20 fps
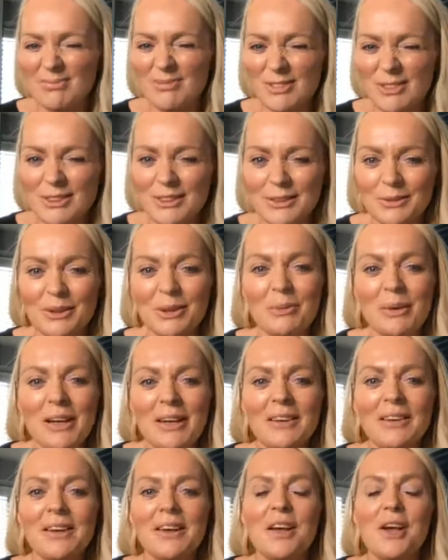Do you see what I
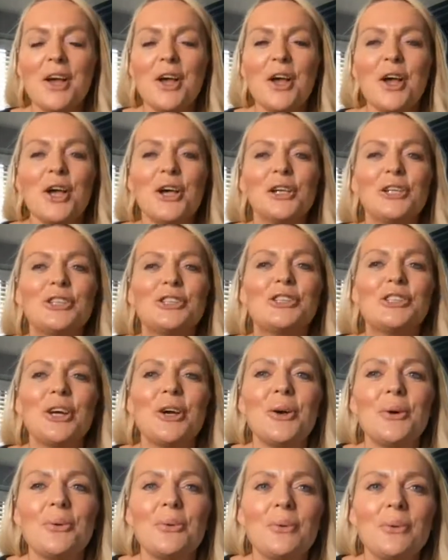mean?
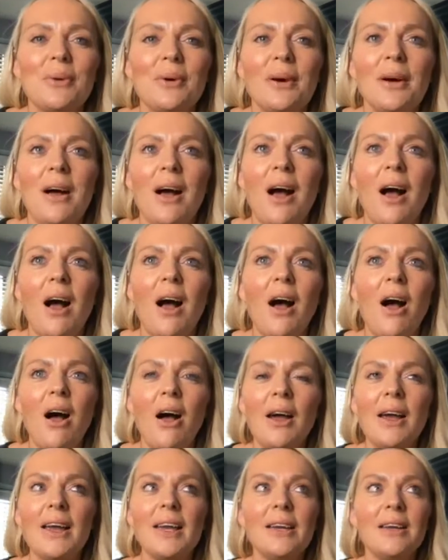So
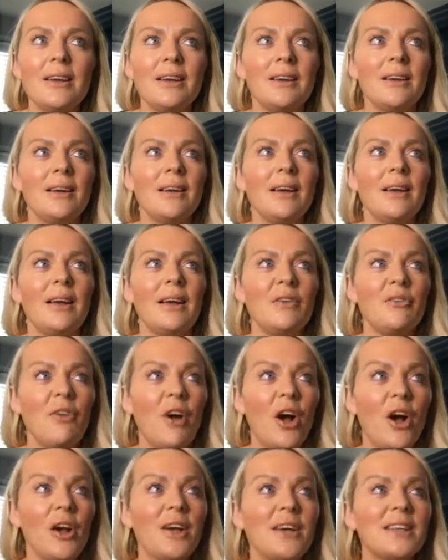if
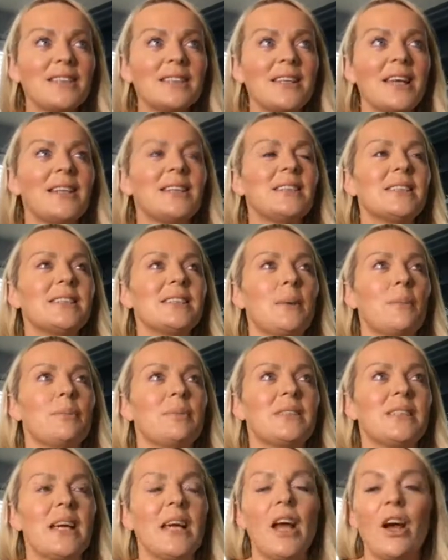I say to
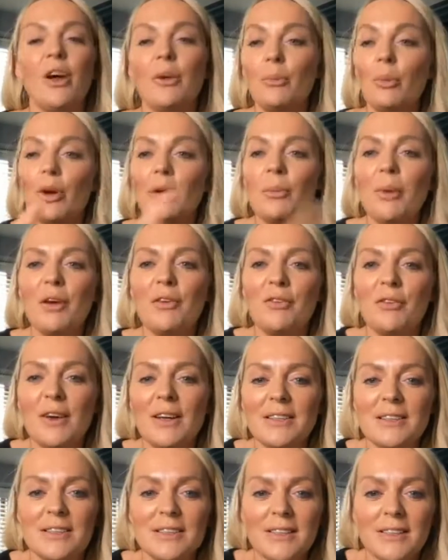somebody, and one of my
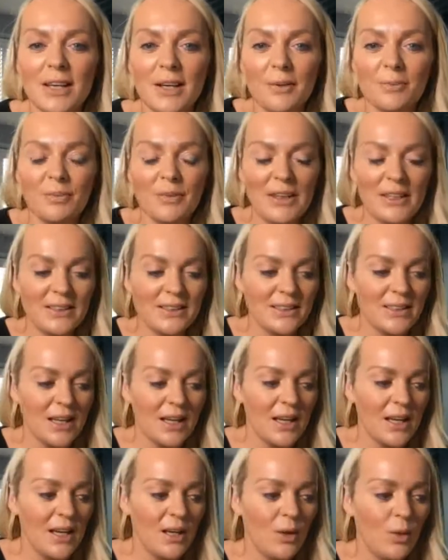friends, they
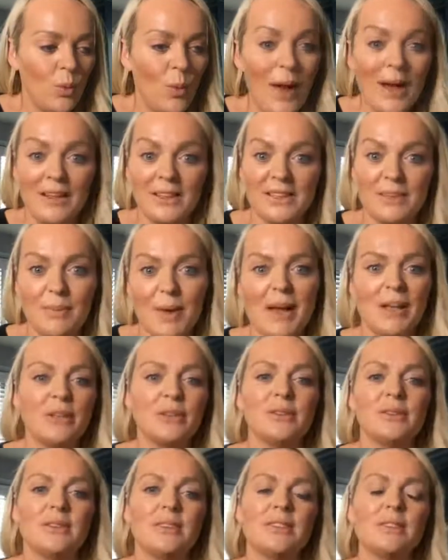sell wax
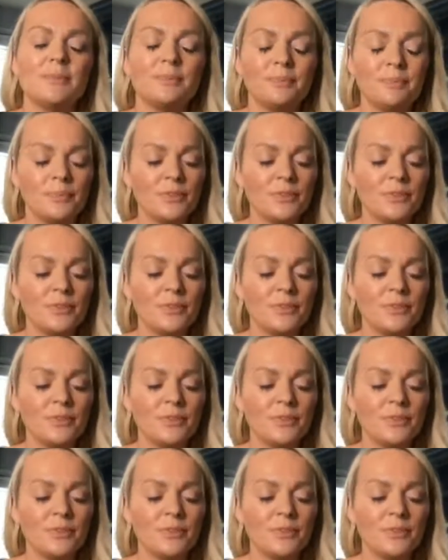melts.